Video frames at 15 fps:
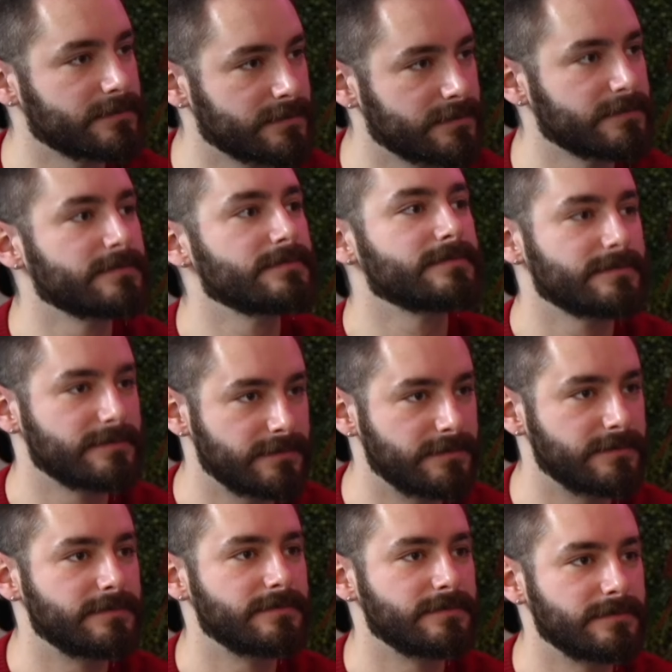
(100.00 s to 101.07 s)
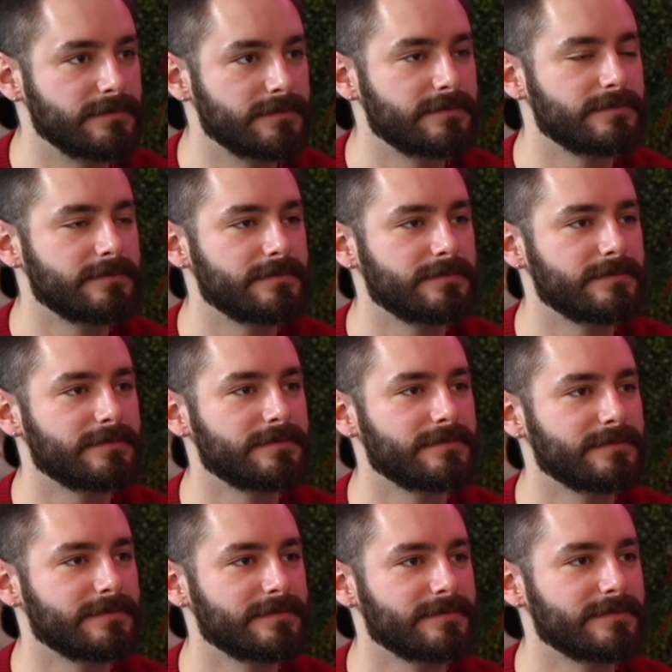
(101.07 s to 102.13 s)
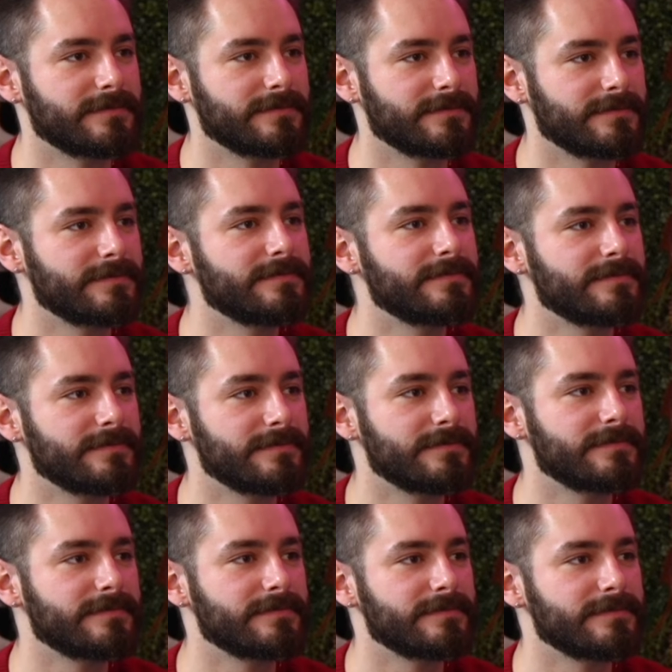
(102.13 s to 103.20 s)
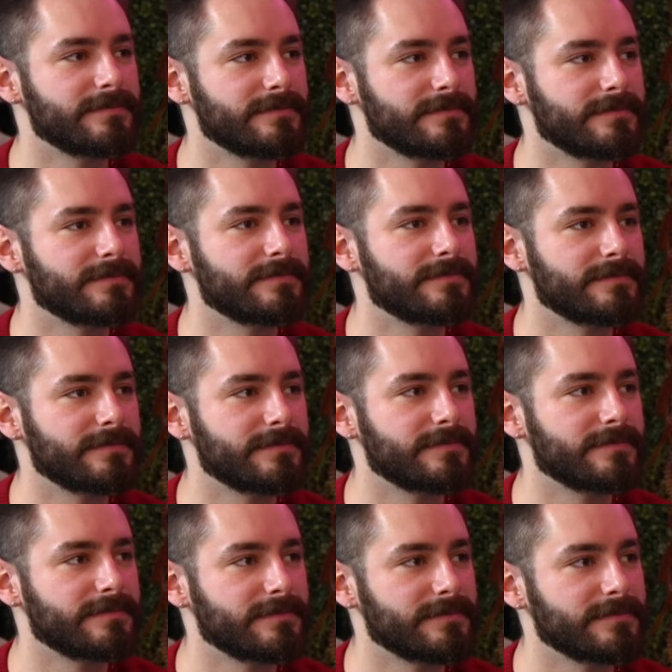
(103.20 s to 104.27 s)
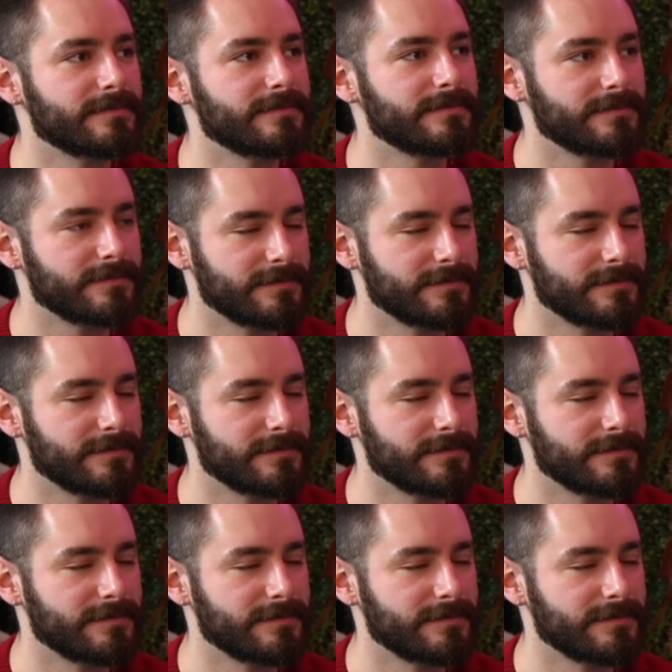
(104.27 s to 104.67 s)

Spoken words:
The person shown says nothing.